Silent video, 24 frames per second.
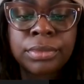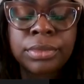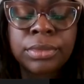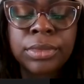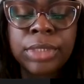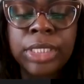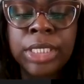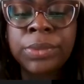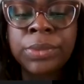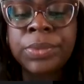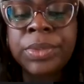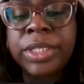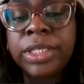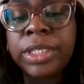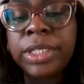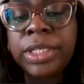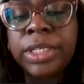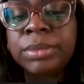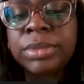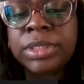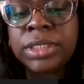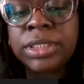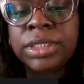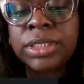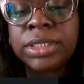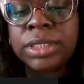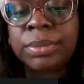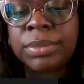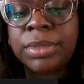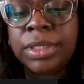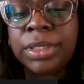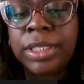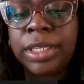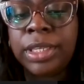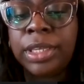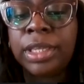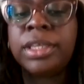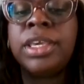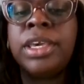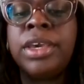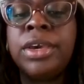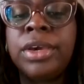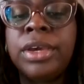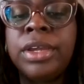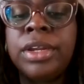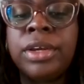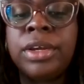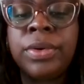And when it comes to something like a
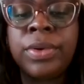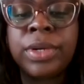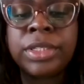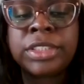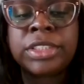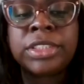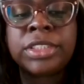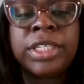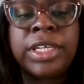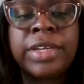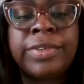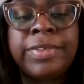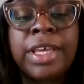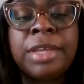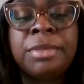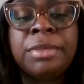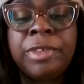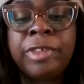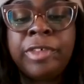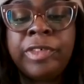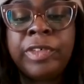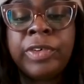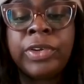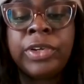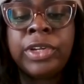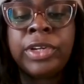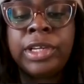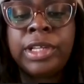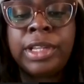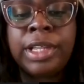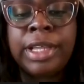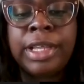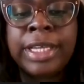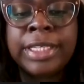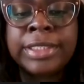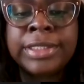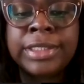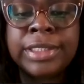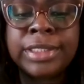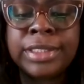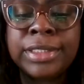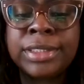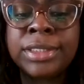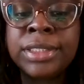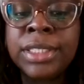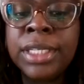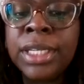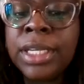carrot, a question I've had before in a class
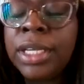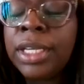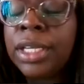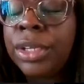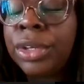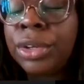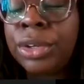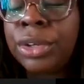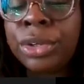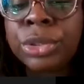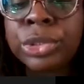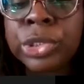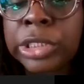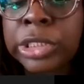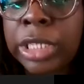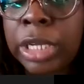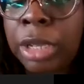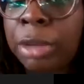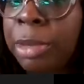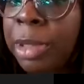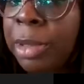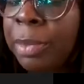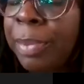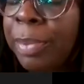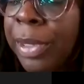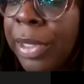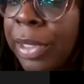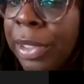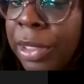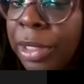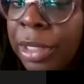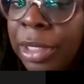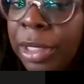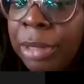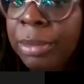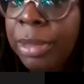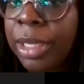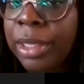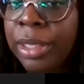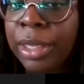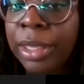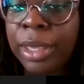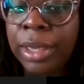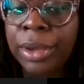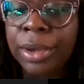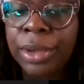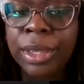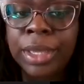is, should I be peeling my
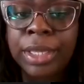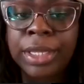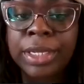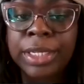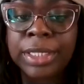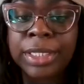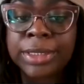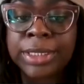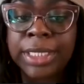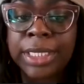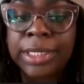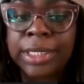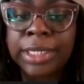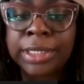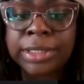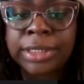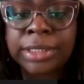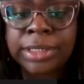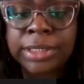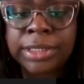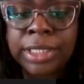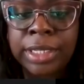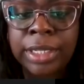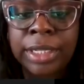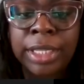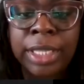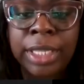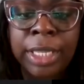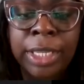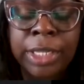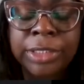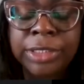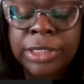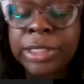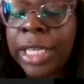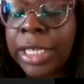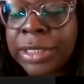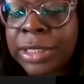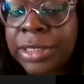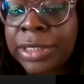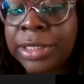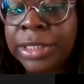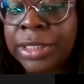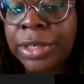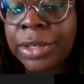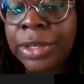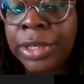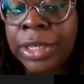carrot? Is that
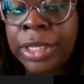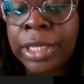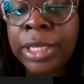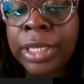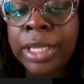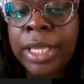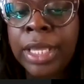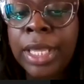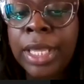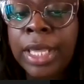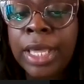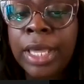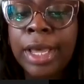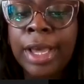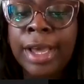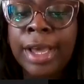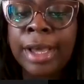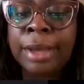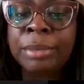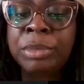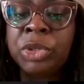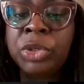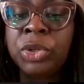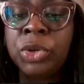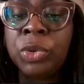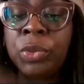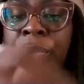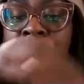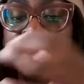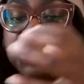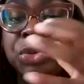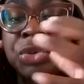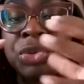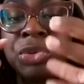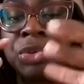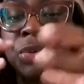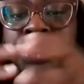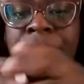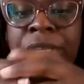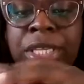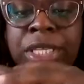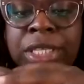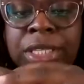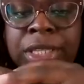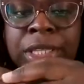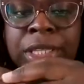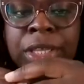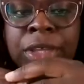necessary? When you do
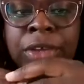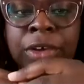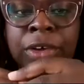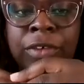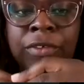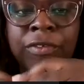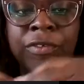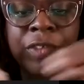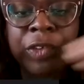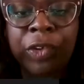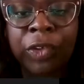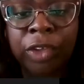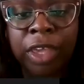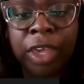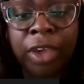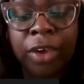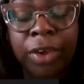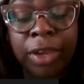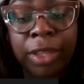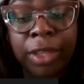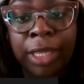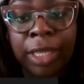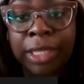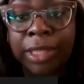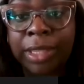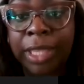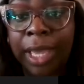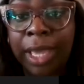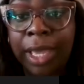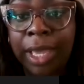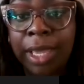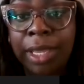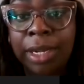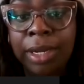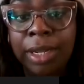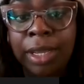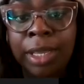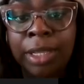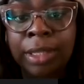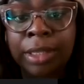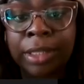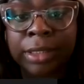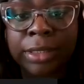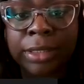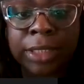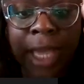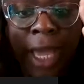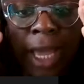get the full carrot like that and
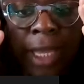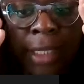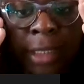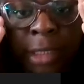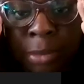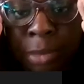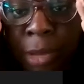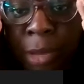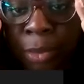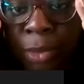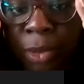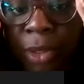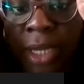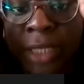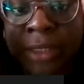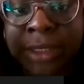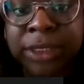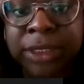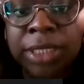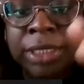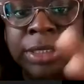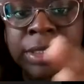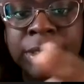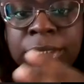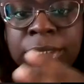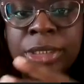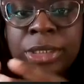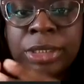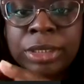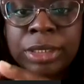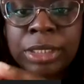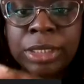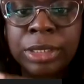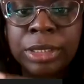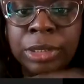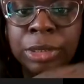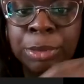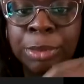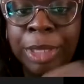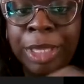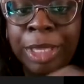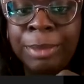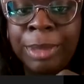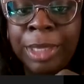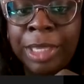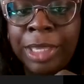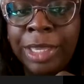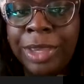it hasn't been processed into the little
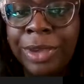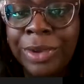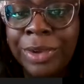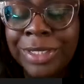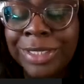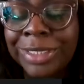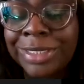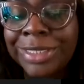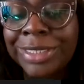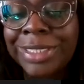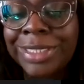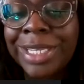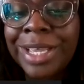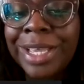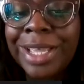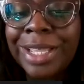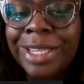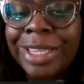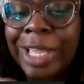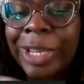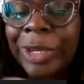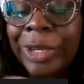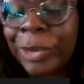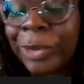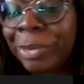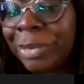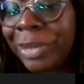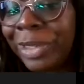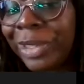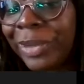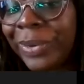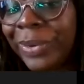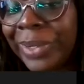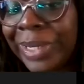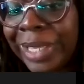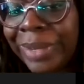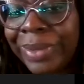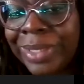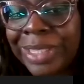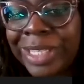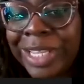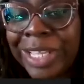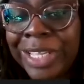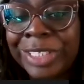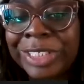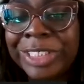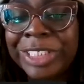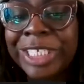baby carrots that normally you would get with
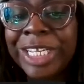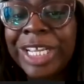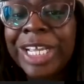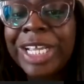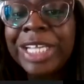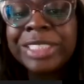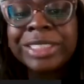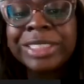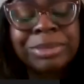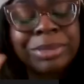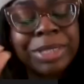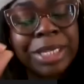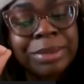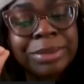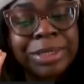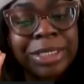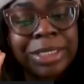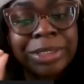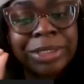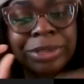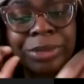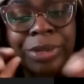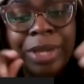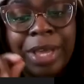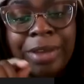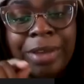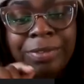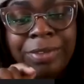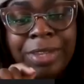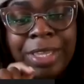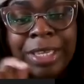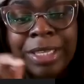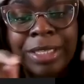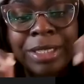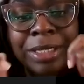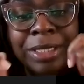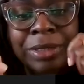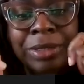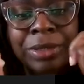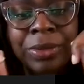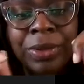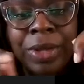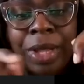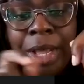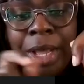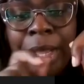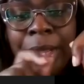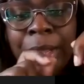lunch, sometimes they do have like little,
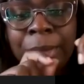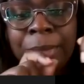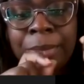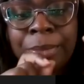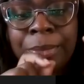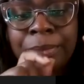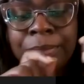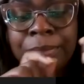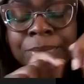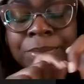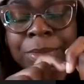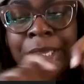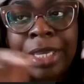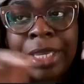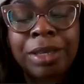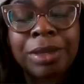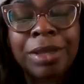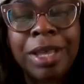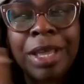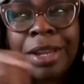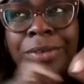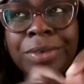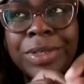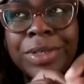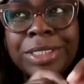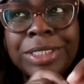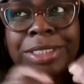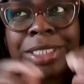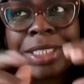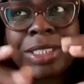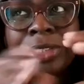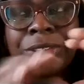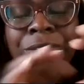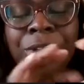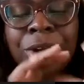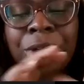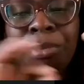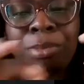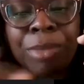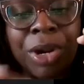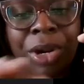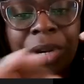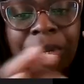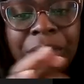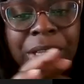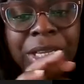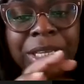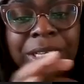I don't want to say dark
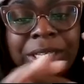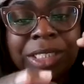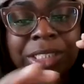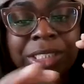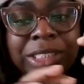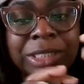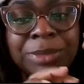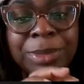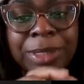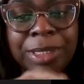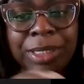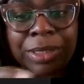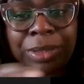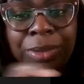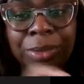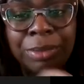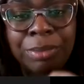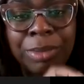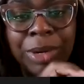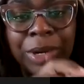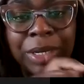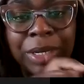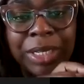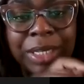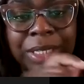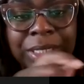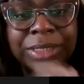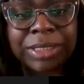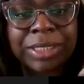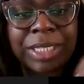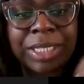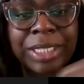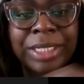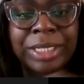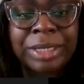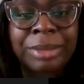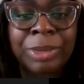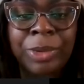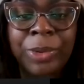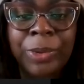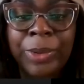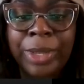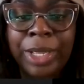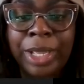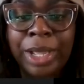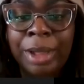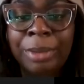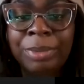markings, but little markings on them
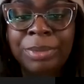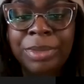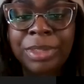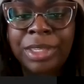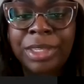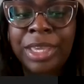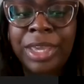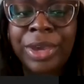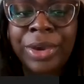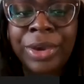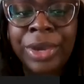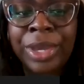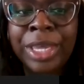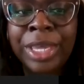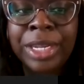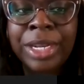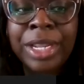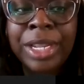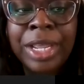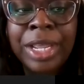going up the carrot.